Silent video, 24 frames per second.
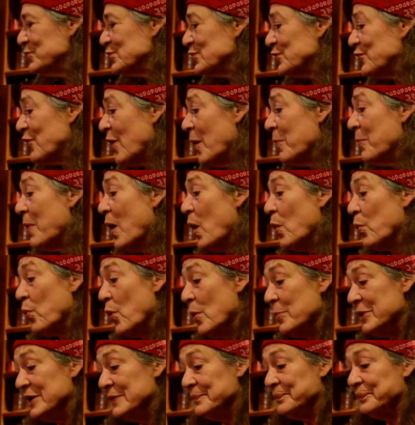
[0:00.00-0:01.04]
from a
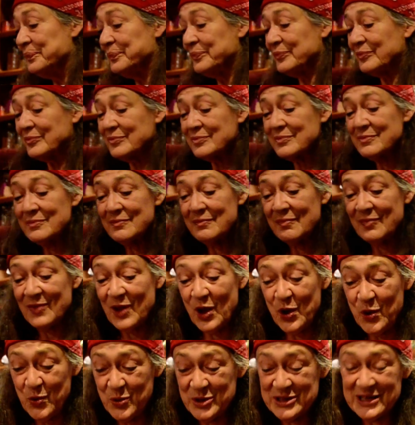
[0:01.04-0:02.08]
woman
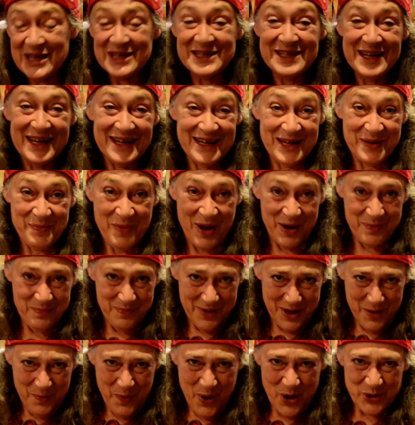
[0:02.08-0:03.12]
who was attending my
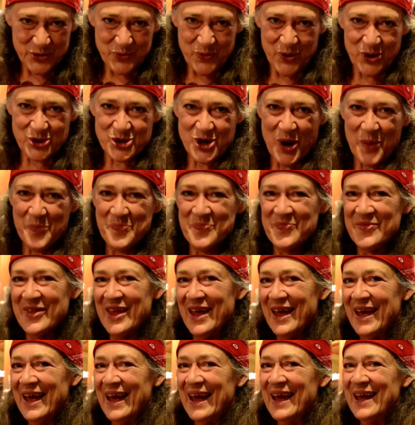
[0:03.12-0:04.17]
menopause workshop,
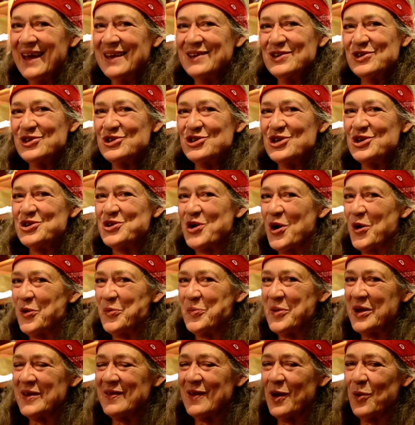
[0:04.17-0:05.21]
and she told
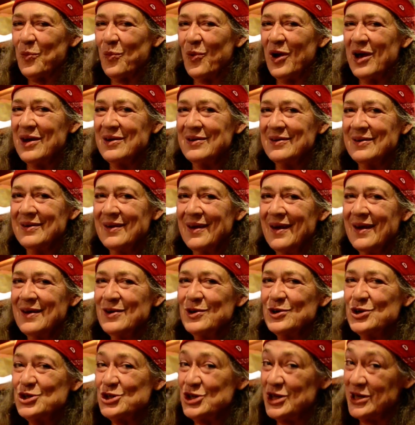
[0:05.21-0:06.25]
me that when
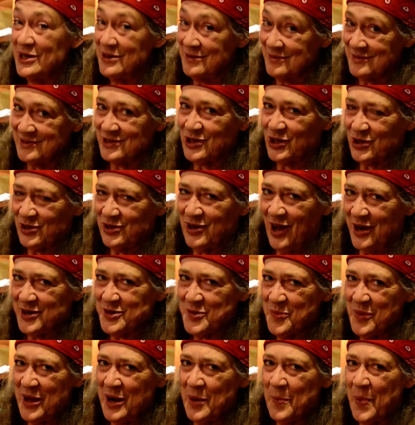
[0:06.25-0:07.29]
she got to
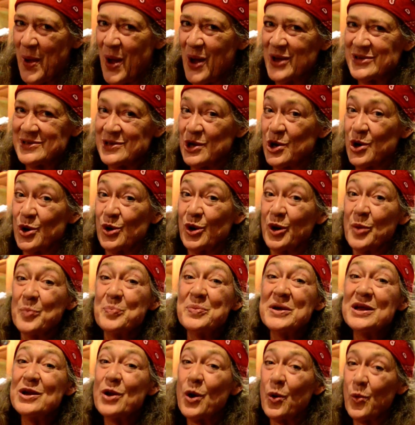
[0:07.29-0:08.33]
menopause that her
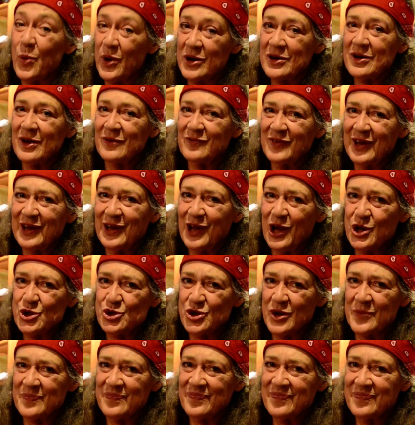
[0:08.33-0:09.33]
libido went on vacation.